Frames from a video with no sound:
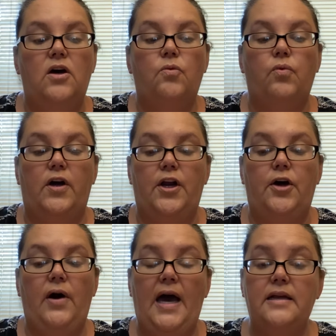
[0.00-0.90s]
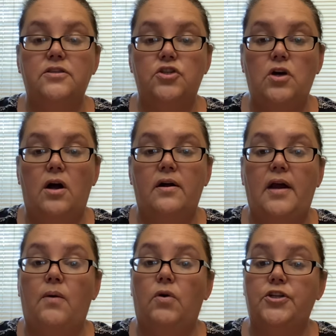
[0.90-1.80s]
We're going to go ahead and start, and
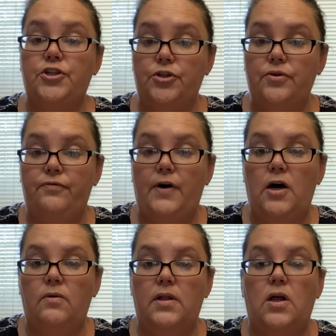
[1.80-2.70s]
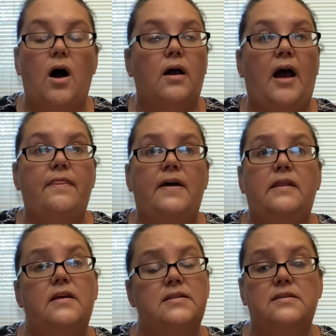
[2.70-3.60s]
I want you to follow along. I
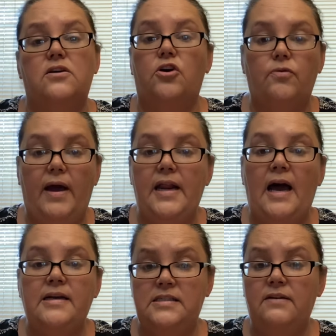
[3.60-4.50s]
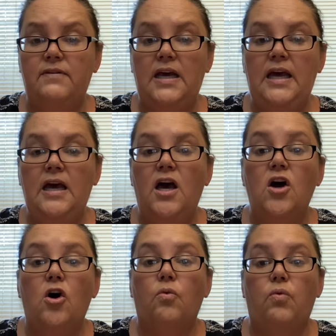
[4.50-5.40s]
think this is a great activity
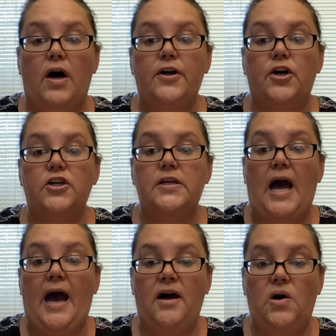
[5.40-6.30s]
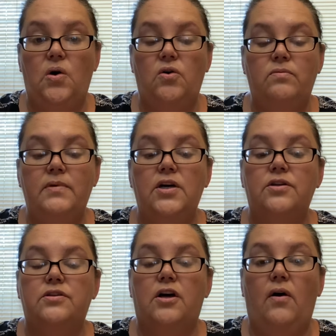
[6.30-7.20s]
while you're at home
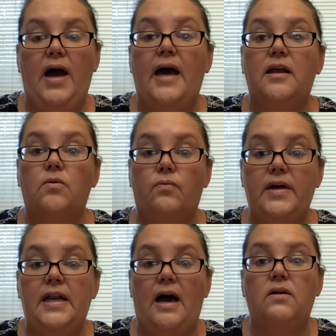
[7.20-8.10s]
to go ahead and read out